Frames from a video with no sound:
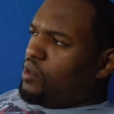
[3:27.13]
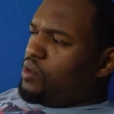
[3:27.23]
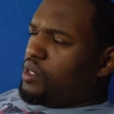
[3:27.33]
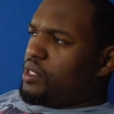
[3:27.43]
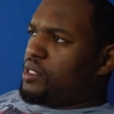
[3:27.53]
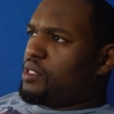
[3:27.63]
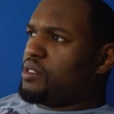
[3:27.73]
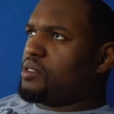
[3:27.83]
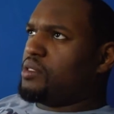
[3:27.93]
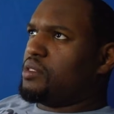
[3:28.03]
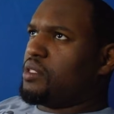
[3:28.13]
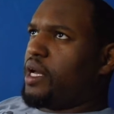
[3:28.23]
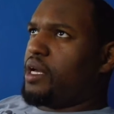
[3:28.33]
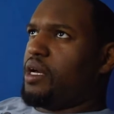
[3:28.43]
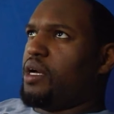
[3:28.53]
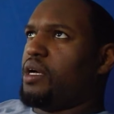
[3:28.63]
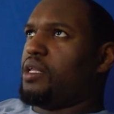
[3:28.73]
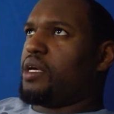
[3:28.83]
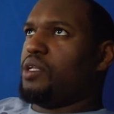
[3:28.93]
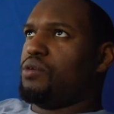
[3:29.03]
or like
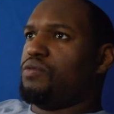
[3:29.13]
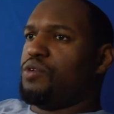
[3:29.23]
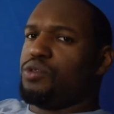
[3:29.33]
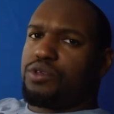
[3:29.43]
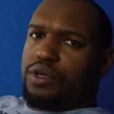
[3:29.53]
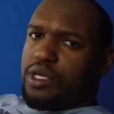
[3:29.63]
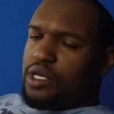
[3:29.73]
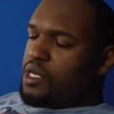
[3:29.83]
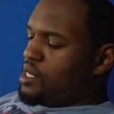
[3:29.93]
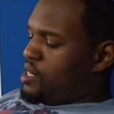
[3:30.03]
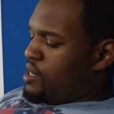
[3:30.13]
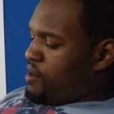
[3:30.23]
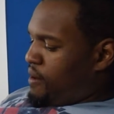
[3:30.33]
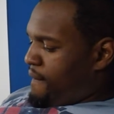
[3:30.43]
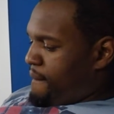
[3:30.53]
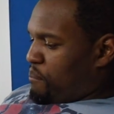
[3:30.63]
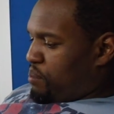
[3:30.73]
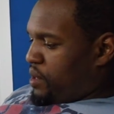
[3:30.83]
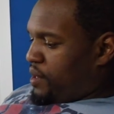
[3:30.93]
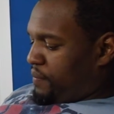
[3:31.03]
a little view screen.
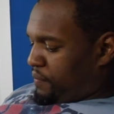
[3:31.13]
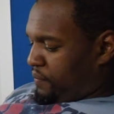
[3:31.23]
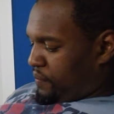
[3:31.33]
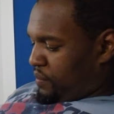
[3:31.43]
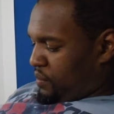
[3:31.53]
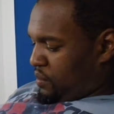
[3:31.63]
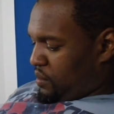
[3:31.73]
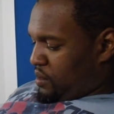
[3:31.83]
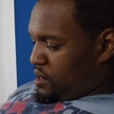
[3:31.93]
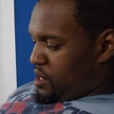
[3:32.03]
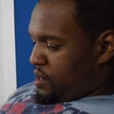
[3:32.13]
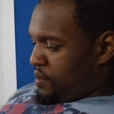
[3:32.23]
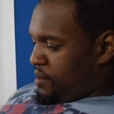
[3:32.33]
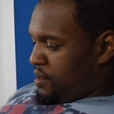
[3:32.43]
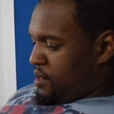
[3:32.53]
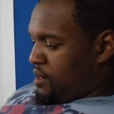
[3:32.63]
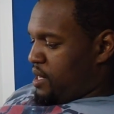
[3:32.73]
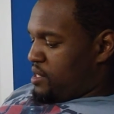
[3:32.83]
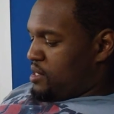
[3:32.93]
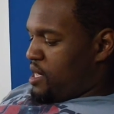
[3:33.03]
But you know,
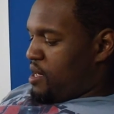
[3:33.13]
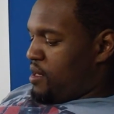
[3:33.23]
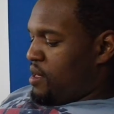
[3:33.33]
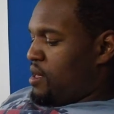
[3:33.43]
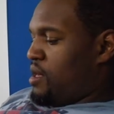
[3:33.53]
that's that.